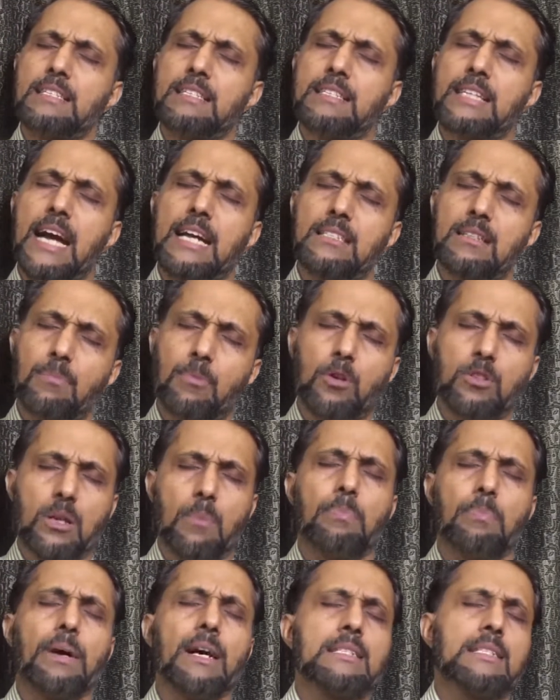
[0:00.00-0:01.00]
that suppose
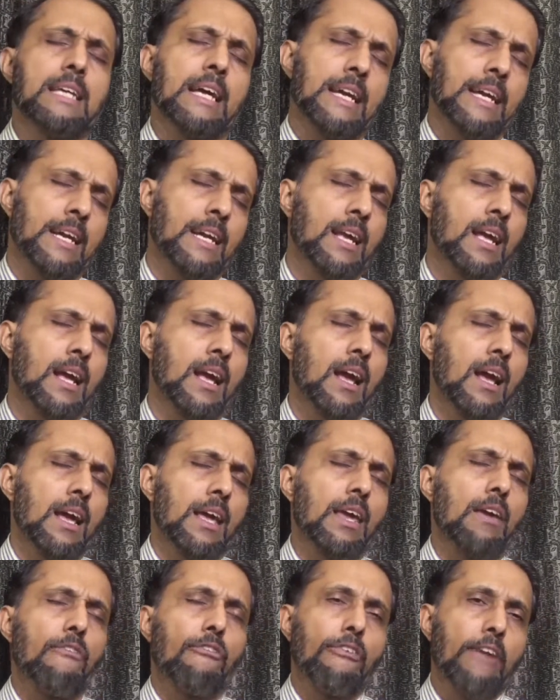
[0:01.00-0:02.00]
a person,
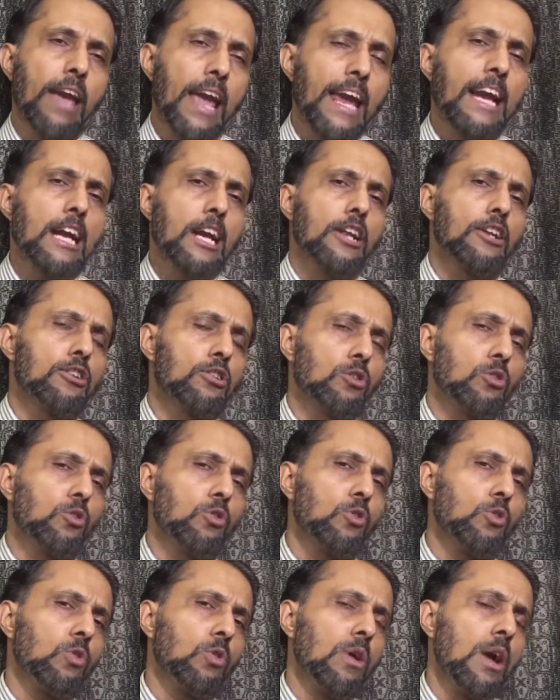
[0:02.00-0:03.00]
he failed
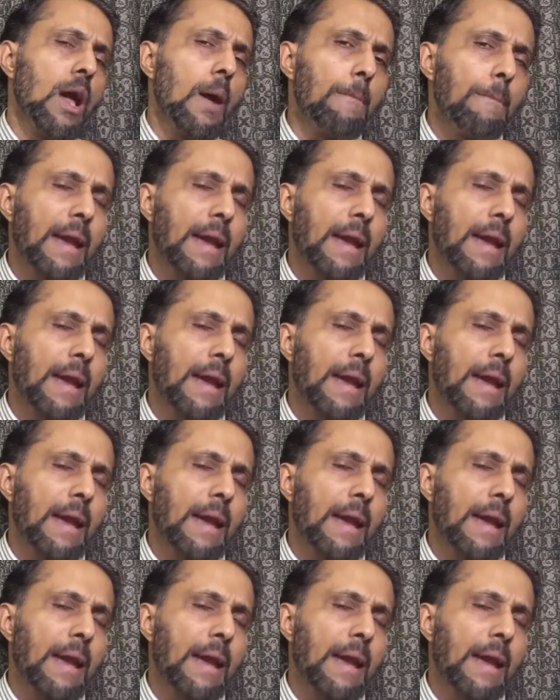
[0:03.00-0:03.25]
to